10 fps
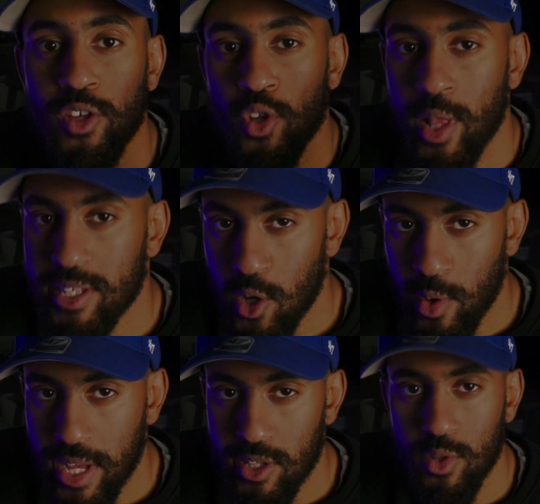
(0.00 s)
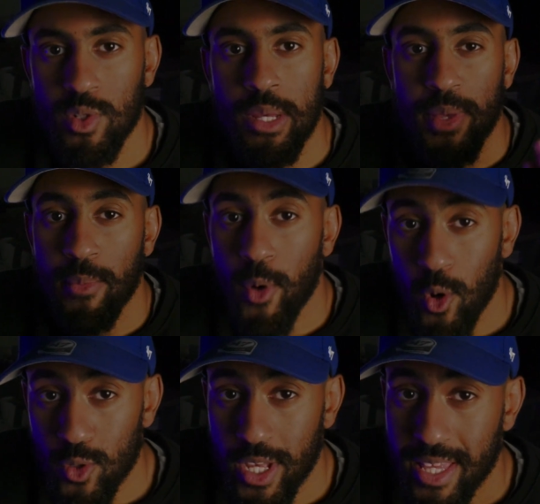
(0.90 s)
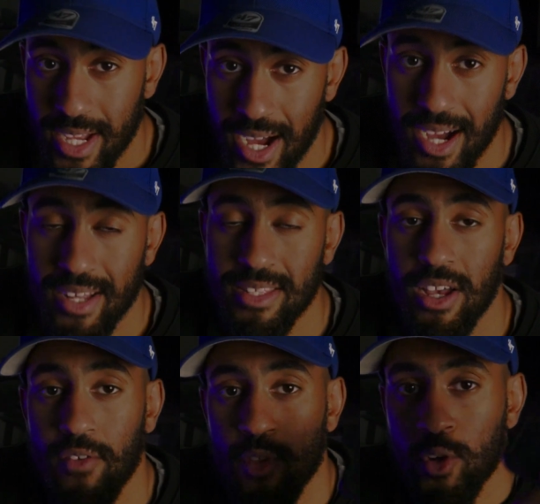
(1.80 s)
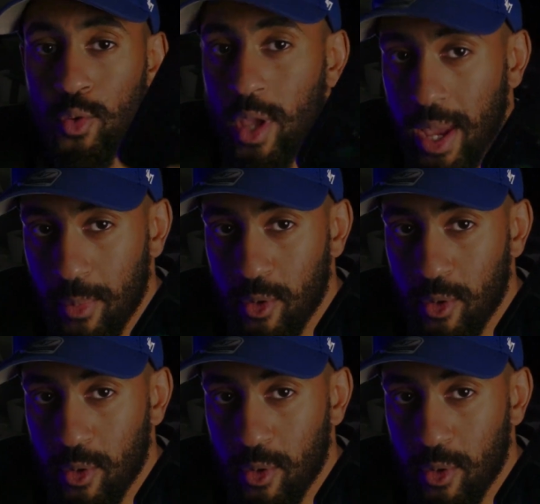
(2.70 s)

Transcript: So let's go into some of the pros and the cons of the QooCam